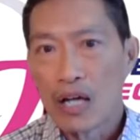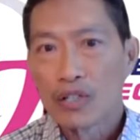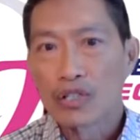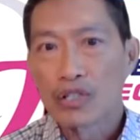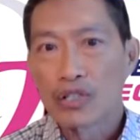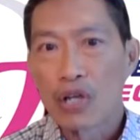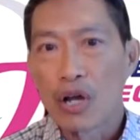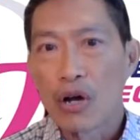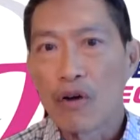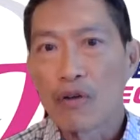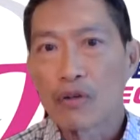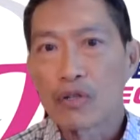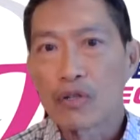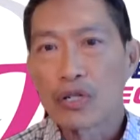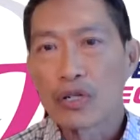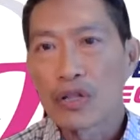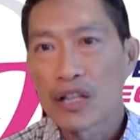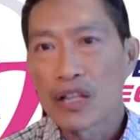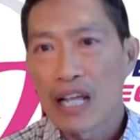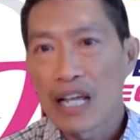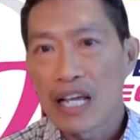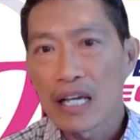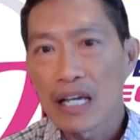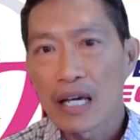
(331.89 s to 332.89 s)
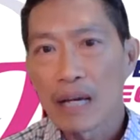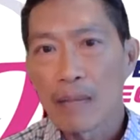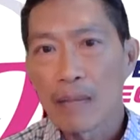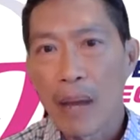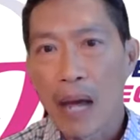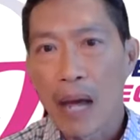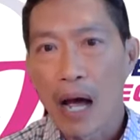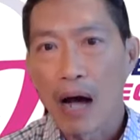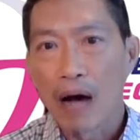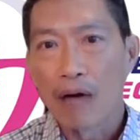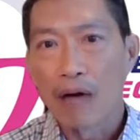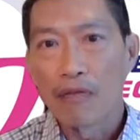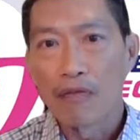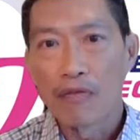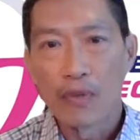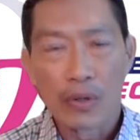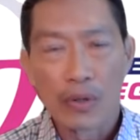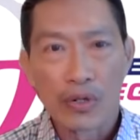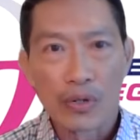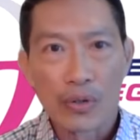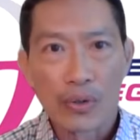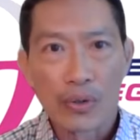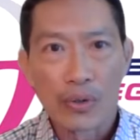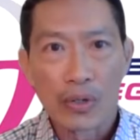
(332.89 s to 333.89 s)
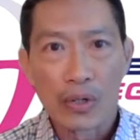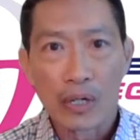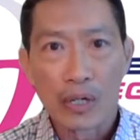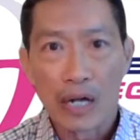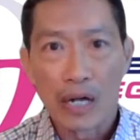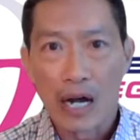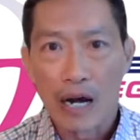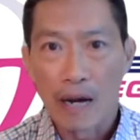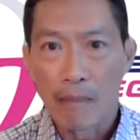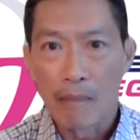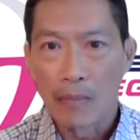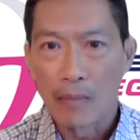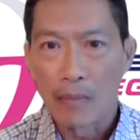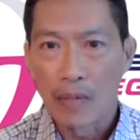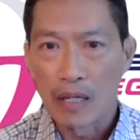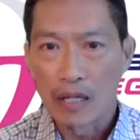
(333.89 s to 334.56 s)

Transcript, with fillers: So, to think about for your um,